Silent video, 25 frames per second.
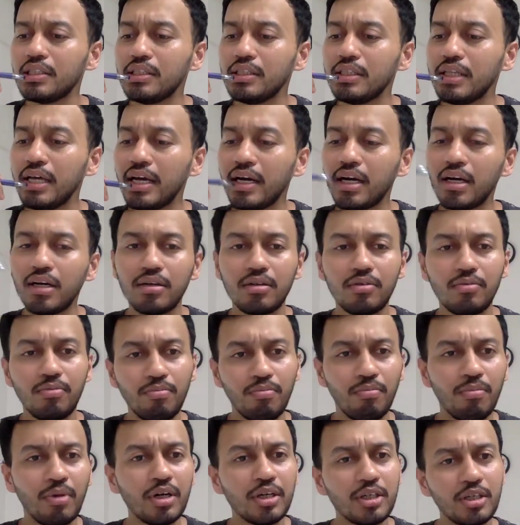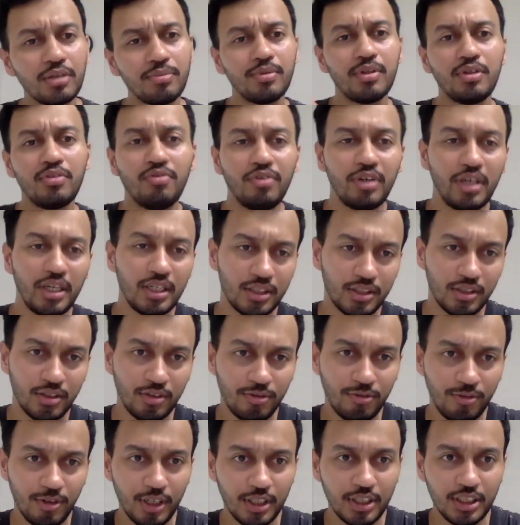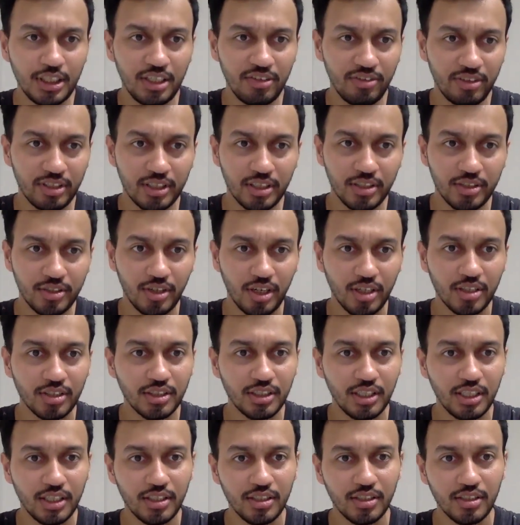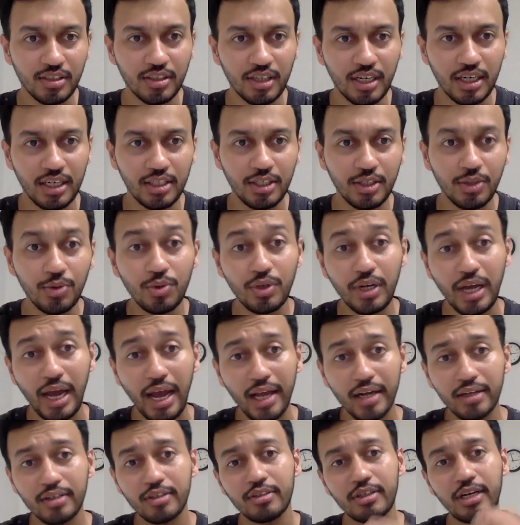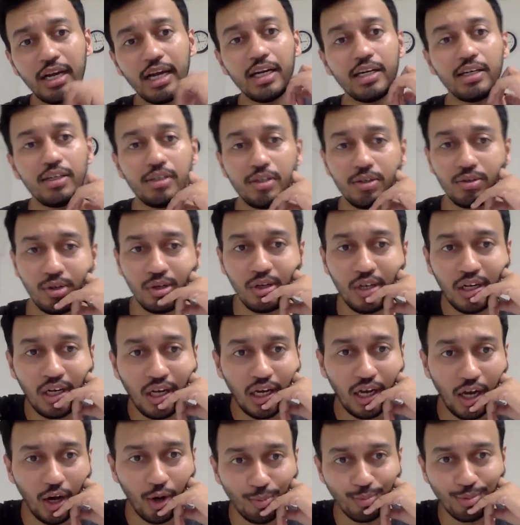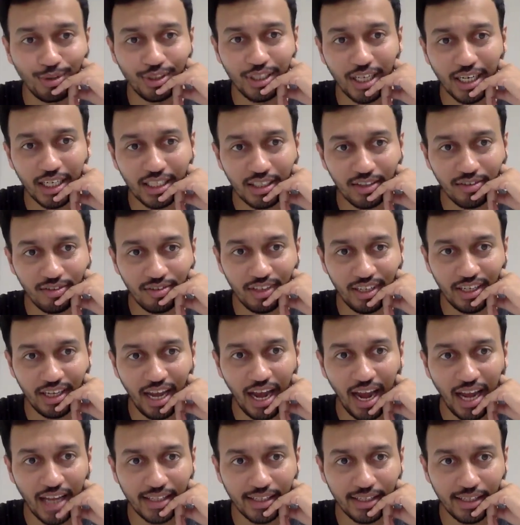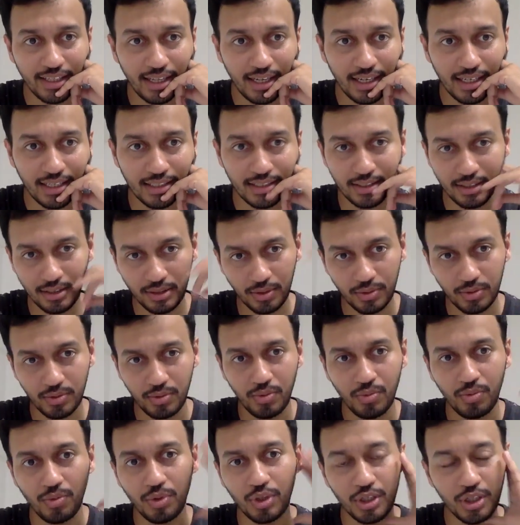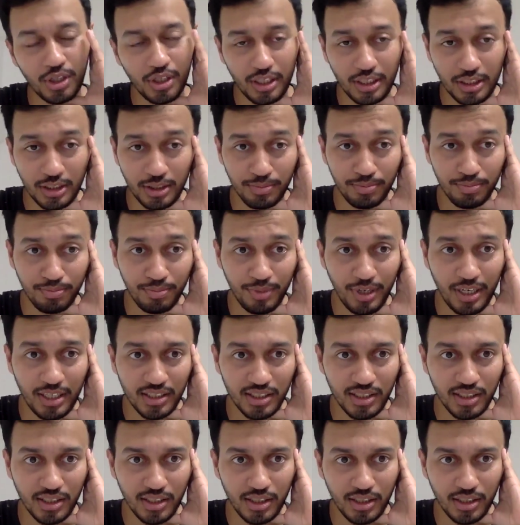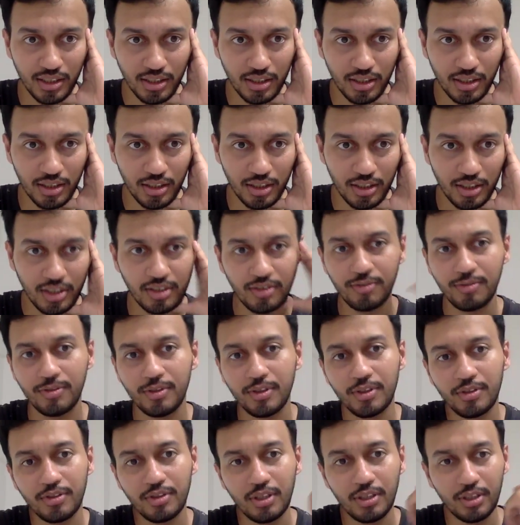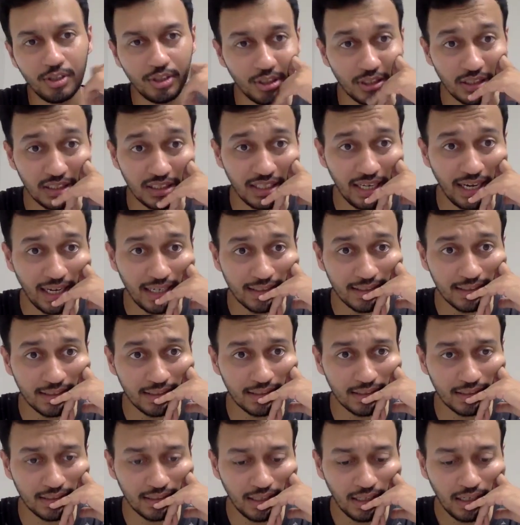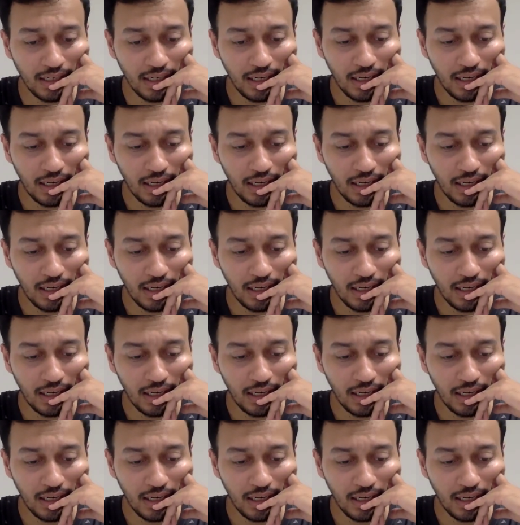there are multiple ways of achieving the transcendent, and you can try to objectively analyze what is present in the different religious texts.